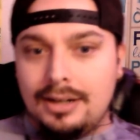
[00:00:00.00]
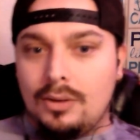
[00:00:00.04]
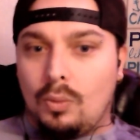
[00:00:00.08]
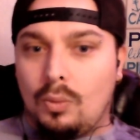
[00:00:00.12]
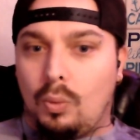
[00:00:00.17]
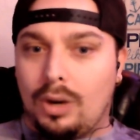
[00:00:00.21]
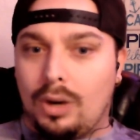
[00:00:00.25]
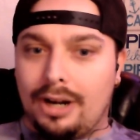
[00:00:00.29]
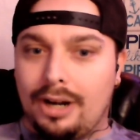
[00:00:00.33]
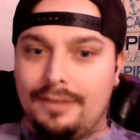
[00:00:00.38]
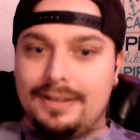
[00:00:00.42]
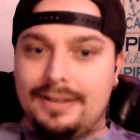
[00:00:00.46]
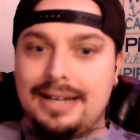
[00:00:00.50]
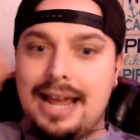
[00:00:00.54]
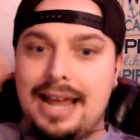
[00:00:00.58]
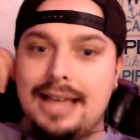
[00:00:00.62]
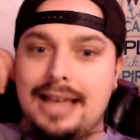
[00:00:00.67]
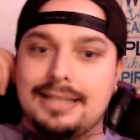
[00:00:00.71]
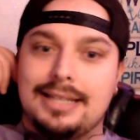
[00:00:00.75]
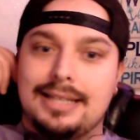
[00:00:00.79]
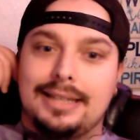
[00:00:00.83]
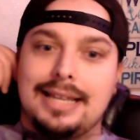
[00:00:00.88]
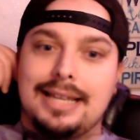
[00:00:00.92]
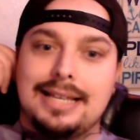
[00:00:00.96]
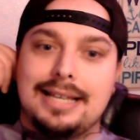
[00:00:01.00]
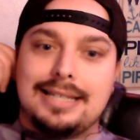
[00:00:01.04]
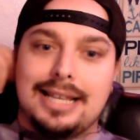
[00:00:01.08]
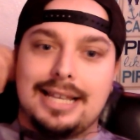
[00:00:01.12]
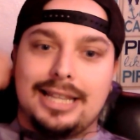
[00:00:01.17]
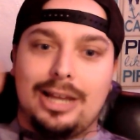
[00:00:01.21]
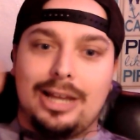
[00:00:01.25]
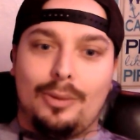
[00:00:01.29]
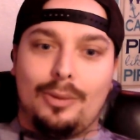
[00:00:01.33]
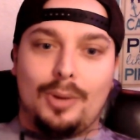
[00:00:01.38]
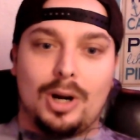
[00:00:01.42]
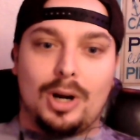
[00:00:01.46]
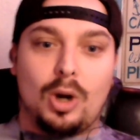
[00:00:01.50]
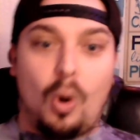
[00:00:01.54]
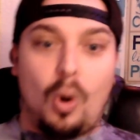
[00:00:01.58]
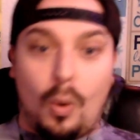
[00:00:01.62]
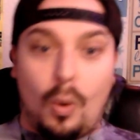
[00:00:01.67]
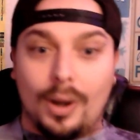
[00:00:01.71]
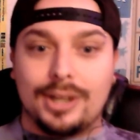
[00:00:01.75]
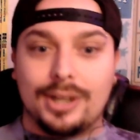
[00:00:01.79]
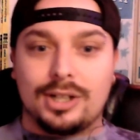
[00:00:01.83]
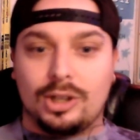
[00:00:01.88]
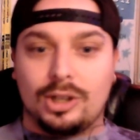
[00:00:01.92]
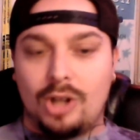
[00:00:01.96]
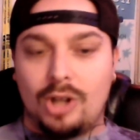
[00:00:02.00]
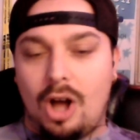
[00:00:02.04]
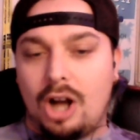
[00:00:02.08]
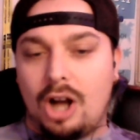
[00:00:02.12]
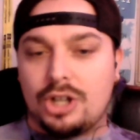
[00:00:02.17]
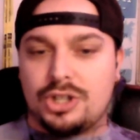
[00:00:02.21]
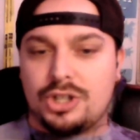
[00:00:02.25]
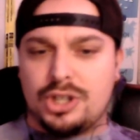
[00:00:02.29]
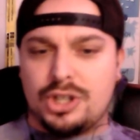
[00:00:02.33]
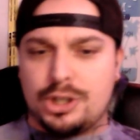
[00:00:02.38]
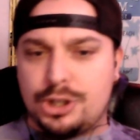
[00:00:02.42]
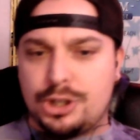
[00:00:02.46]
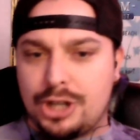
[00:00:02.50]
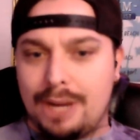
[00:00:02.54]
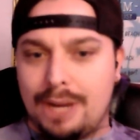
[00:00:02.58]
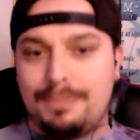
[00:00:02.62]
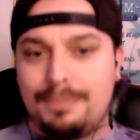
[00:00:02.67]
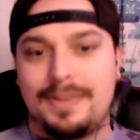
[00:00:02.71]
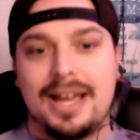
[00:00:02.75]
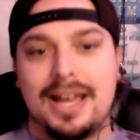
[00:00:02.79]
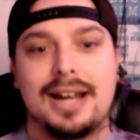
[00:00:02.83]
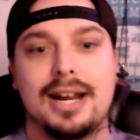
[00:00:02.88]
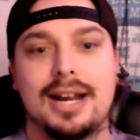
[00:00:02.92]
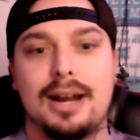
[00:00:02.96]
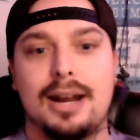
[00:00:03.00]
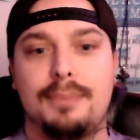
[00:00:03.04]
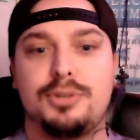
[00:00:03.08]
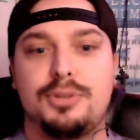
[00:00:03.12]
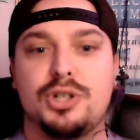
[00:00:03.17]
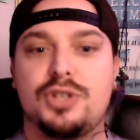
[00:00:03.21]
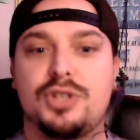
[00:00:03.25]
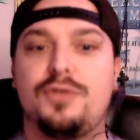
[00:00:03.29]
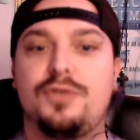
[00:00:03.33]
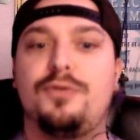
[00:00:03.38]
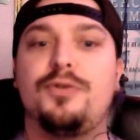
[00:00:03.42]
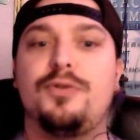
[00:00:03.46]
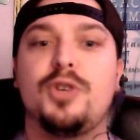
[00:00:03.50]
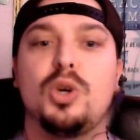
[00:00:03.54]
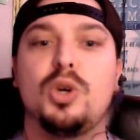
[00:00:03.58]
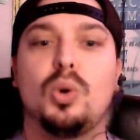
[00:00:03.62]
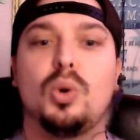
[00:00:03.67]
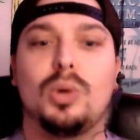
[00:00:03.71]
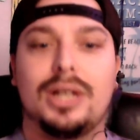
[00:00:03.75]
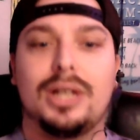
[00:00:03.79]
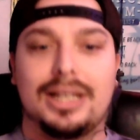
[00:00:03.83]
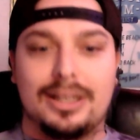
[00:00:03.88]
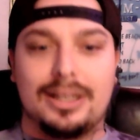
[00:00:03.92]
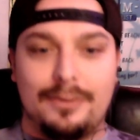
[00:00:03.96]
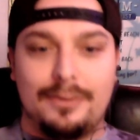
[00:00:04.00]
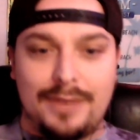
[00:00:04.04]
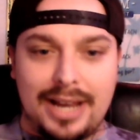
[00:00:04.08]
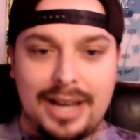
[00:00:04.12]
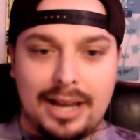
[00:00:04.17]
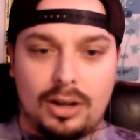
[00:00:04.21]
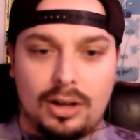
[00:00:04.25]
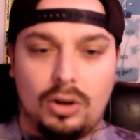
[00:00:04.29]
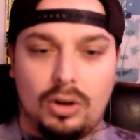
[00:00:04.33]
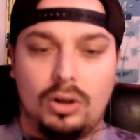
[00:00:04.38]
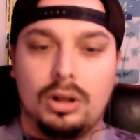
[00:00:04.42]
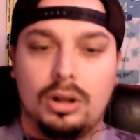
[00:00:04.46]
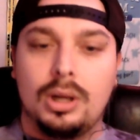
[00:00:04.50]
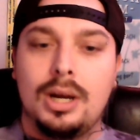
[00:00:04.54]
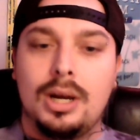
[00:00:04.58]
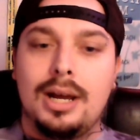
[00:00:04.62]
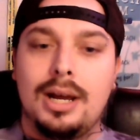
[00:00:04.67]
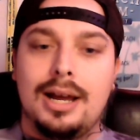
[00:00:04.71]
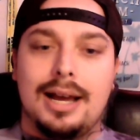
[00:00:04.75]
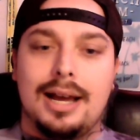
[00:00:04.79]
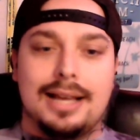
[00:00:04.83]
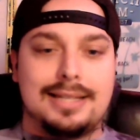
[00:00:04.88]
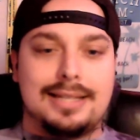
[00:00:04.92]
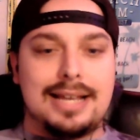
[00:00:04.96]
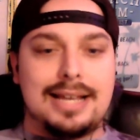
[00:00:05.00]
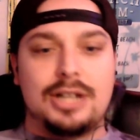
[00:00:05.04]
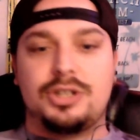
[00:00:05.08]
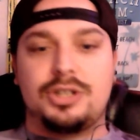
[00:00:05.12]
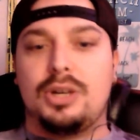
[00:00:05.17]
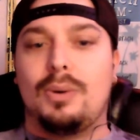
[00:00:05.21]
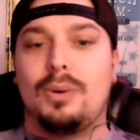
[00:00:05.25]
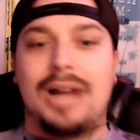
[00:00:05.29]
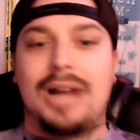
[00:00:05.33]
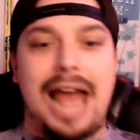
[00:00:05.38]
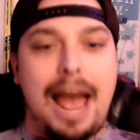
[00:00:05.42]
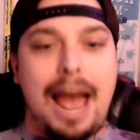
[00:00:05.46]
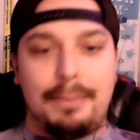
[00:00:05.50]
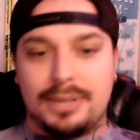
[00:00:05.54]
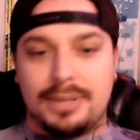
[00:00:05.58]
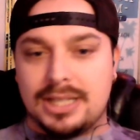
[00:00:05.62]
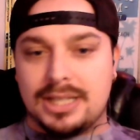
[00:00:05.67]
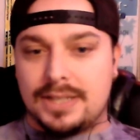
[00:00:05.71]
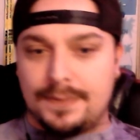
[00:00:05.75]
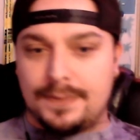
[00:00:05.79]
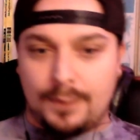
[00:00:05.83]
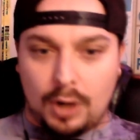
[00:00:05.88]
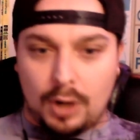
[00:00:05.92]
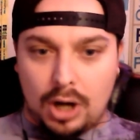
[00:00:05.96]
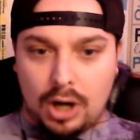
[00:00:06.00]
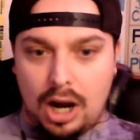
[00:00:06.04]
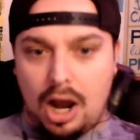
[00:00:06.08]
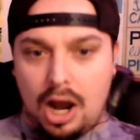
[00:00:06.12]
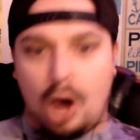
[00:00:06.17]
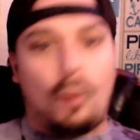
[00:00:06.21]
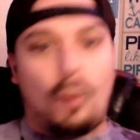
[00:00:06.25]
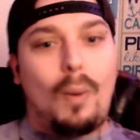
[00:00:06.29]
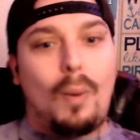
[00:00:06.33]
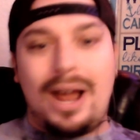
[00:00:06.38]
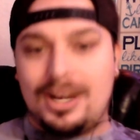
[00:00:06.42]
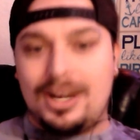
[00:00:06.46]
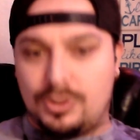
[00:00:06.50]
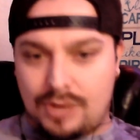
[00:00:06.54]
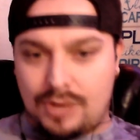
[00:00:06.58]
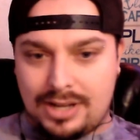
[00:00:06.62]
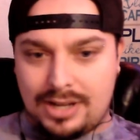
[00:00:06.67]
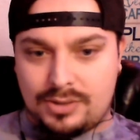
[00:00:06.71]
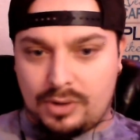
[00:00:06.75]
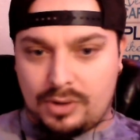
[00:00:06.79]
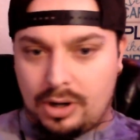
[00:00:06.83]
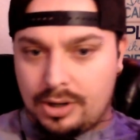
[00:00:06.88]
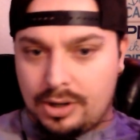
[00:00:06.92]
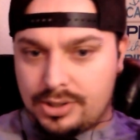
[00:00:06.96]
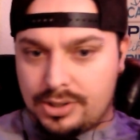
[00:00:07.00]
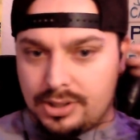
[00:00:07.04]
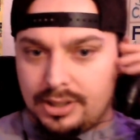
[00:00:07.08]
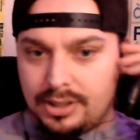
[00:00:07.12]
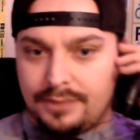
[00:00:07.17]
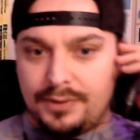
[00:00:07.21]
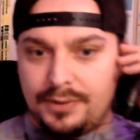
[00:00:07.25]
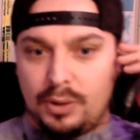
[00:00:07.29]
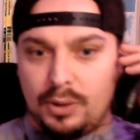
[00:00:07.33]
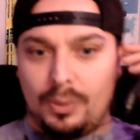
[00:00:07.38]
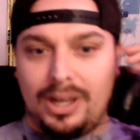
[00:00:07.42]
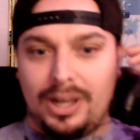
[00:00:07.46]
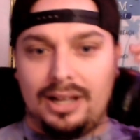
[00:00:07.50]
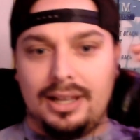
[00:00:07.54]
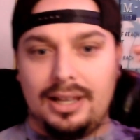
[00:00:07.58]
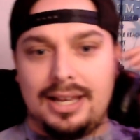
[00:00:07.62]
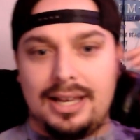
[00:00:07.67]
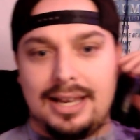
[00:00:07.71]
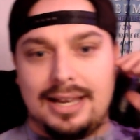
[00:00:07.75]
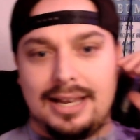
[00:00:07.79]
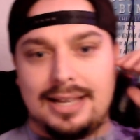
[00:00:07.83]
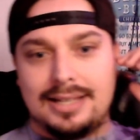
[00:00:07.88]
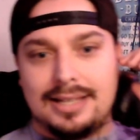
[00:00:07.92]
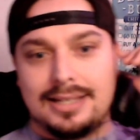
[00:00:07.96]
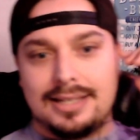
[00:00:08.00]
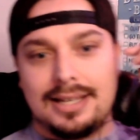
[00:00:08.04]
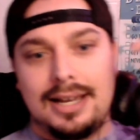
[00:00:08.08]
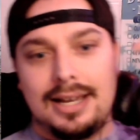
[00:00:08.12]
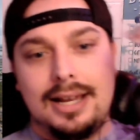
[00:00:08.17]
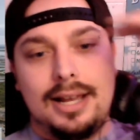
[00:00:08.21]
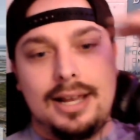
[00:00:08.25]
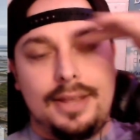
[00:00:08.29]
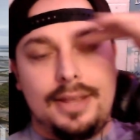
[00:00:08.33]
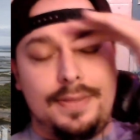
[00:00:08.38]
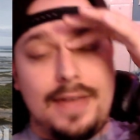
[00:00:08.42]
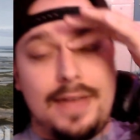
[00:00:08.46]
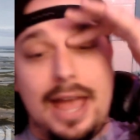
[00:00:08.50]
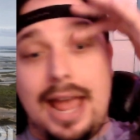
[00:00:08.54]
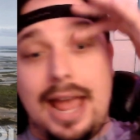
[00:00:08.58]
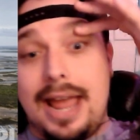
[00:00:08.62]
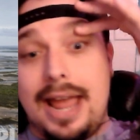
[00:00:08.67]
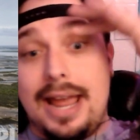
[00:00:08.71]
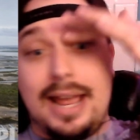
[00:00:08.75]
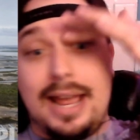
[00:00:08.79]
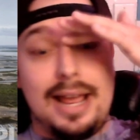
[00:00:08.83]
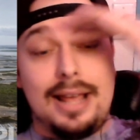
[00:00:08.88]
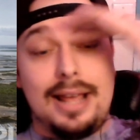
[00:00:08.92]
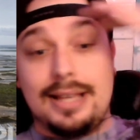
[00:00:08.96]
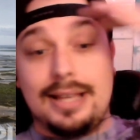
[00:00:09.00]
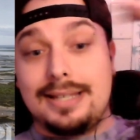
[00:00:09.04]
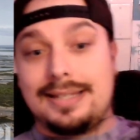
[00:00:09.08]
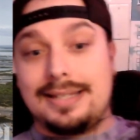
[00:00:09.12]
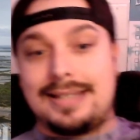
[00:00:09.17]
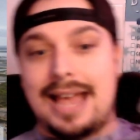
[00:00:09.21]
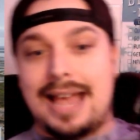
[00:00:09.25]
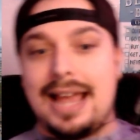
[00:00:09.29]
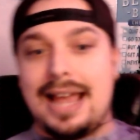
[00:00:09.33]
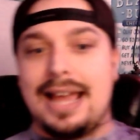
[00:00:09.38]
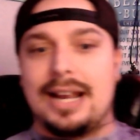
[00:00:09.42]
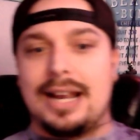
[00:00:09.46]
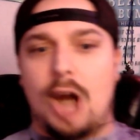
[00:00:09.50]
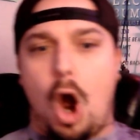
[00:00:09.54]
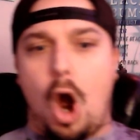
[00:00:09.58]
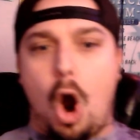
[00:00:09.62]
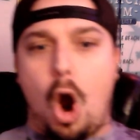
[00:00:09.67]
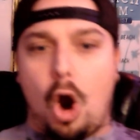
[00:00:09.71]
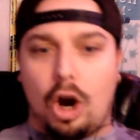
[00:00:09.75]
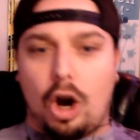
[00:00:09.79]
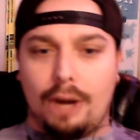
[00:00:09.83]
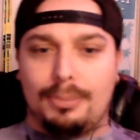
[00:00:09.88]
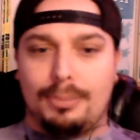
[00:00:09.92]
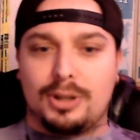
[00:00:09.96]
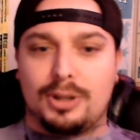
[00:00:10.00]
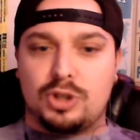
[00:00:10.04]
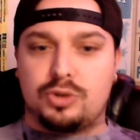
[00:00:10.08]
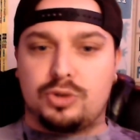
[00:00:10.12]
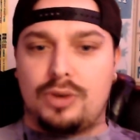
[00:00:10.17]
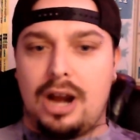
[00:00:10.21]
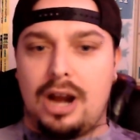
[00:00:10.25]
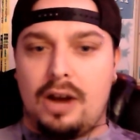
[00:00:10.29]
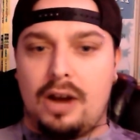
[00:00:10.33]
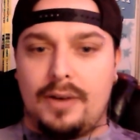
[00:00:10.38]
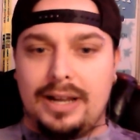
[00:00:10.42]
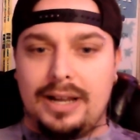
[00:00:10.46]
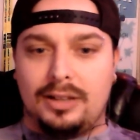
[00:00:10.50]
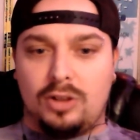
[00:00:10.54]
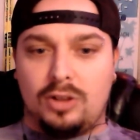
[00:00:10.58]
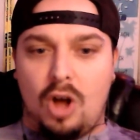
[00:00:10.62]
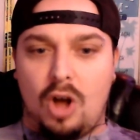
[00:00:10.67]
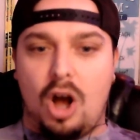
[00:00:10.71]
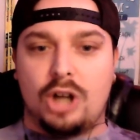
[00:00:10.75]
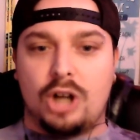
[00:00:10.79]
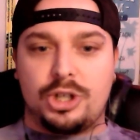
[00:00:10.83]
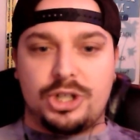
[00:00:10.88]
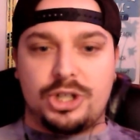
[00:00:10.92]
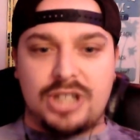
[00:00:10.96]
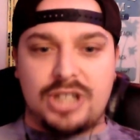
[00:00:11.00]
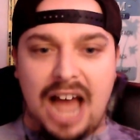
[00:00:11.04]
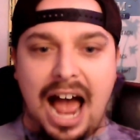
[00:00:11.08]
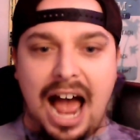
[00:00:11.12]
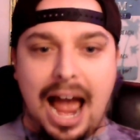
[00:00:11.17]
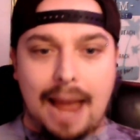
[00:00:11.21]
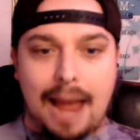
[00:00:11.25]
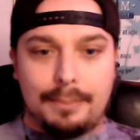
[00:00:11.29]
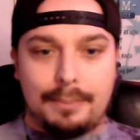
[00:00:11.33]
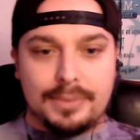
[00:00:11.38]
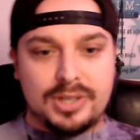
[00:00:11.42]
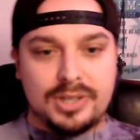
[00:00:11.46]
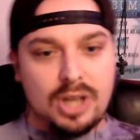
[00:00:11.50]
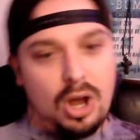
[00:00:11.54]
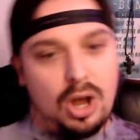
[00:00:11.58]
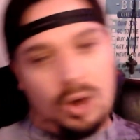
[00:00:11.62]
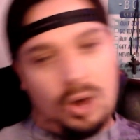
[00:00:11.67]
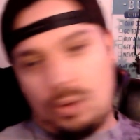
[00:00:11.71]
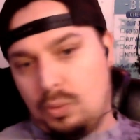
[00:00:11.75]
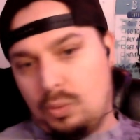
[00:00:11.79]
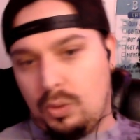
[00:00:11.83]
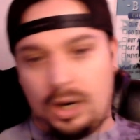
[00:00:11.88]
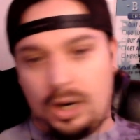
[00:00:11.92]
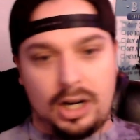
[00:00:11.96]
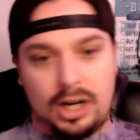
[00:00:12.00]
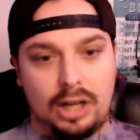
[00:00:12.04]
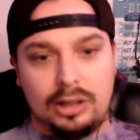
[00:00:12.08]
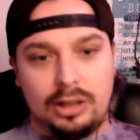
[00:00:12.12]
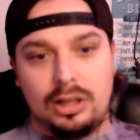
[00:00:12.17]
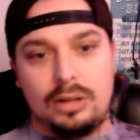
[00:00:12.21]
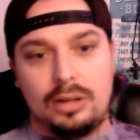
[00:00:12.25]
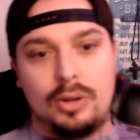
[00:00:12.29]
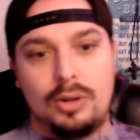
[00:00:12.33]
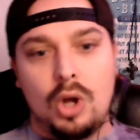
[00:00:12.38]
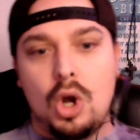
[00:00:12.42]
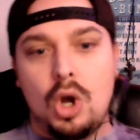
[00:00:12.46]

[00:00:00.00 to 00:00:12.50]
One of the days that they said they were going to launch the ship, they ended up just fueling the vehicle. Essentially what happens for a wet dress rehearsal, if you will, is they set an arbitrary launch time. So we're going to...